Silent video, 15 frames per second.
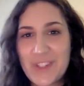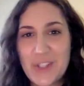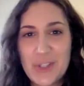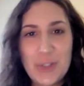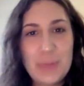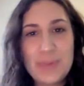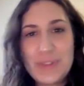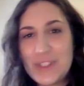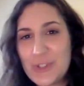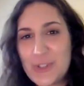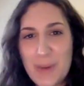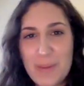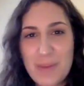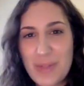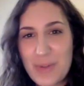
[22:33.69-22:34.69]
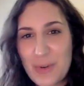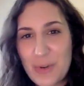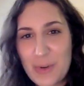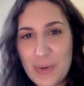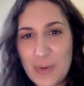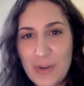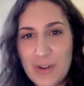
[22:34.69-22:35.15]
hoops to jump
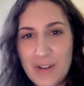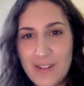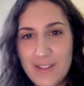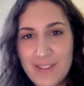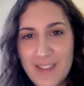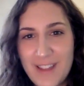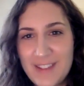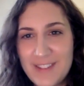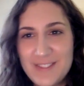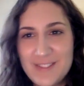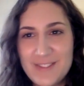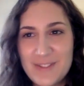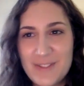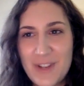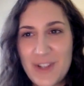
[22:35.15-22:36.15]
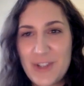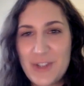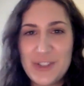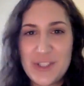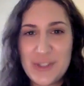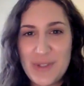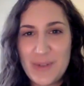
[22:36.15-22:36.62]
through than what you're
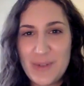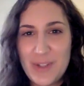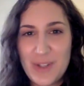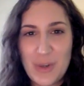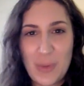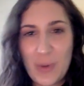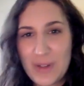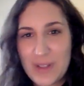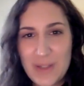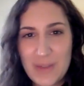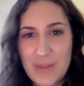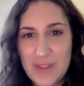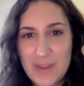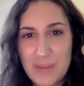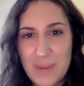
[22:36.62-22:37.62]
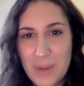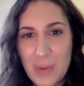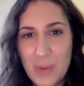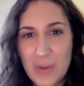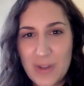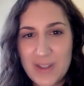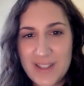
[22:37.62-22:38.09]
doing when you're working with a big
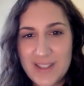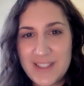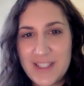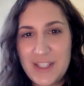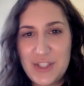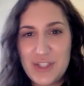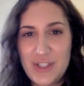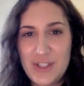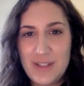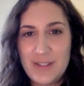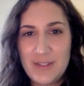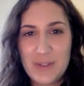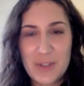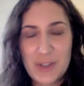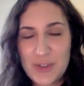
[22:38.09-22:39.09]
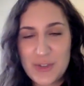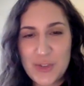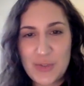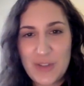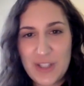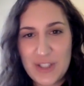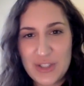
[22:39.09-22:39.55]
organization or a
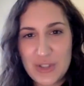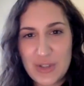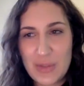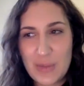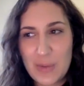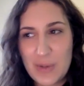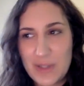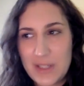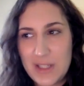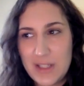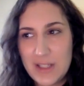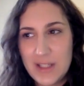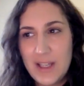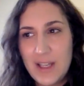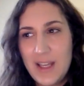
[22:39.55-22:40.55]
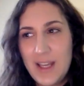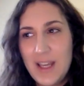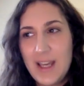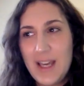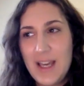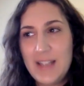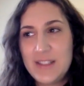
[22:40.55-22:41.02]
conservation authority.
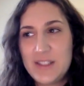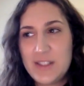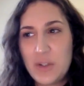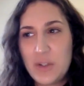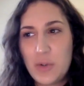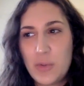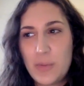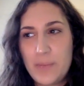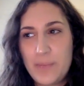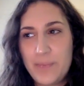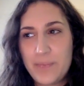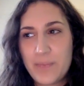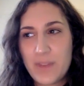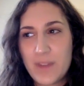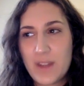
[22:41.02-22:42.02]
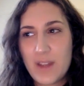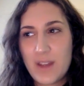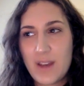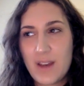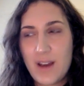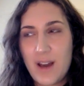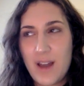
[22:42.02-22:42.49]
And so
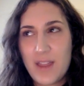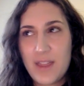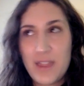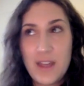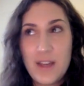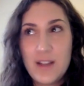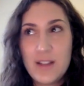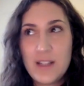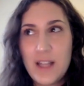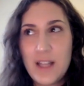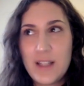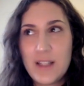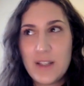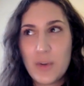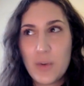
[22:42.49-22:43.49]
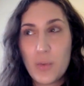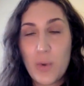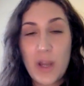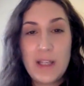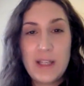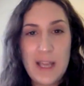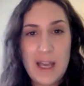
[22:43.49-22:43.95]
I think like
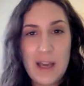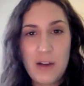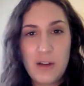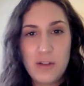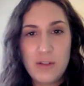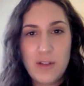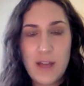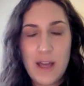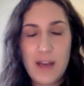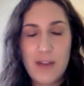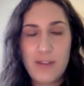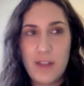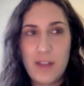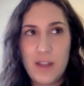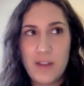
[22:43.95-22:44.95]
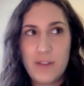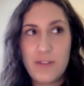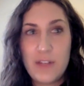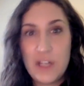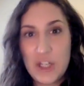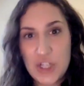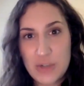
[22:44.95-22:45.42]
right now, having
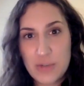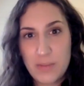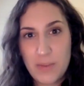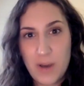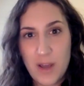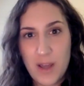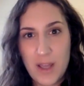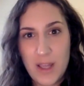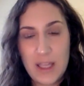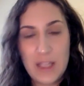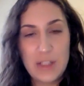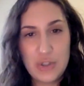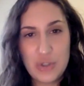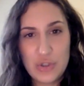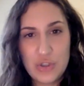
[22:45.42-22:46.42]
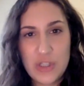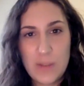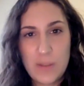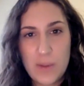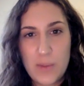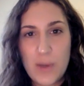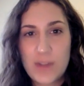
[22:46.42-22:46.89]
finished my
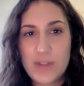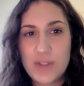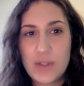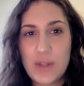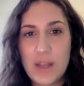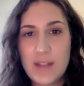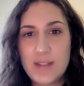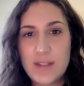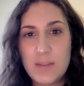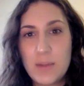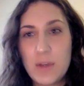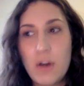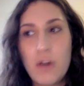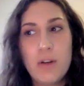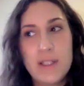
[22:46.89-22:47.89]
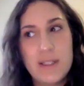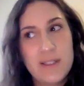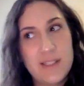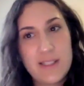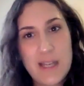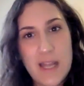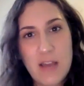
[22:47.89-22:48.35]
internship with Rescue Lake Simcoe and then
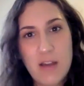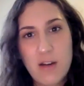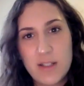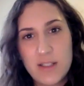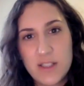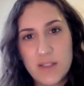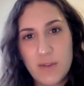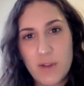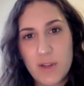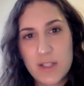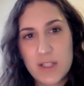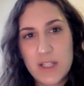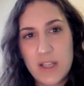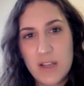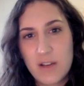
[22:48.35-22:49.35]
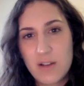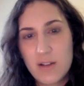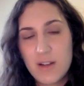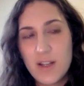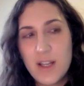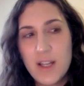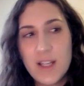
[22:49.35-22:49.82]
staying on as a
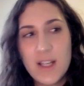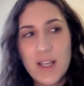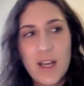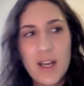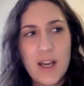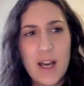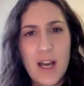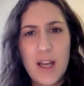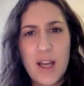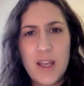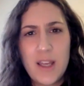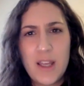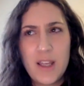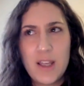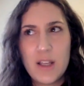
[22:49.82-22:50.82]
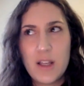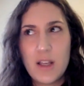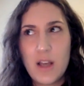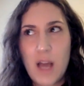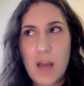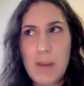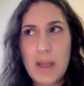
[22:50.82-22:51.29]
volunteer, I'm
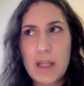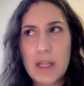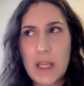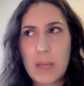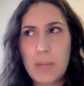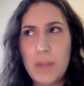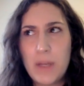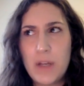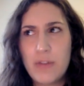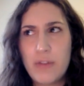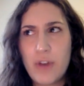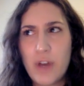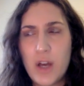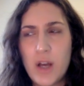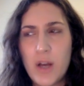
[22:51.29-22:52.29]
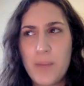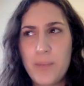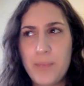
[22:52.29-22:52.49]
at like a bit of a